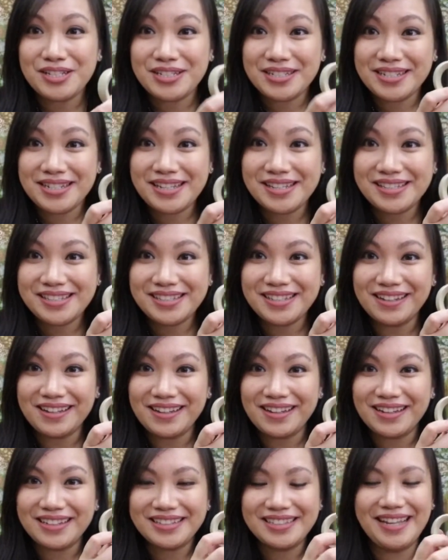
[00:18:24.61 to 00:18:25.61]
cheese
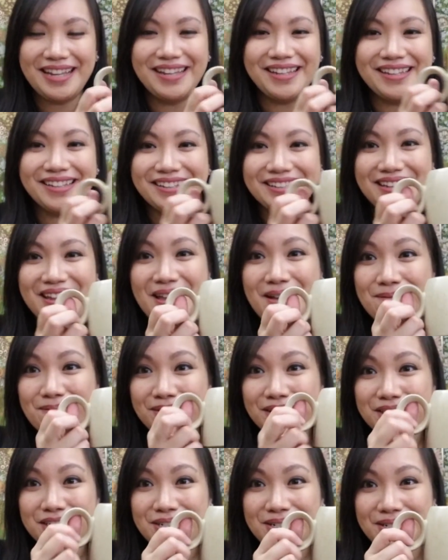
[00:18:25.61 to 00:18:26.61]
sauce.
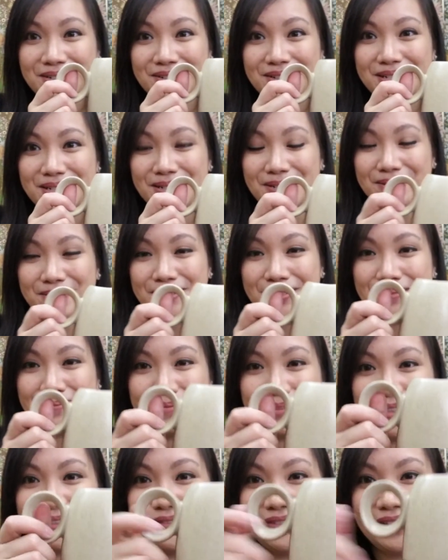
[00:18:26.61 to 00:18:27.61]
I'll show you a close-up of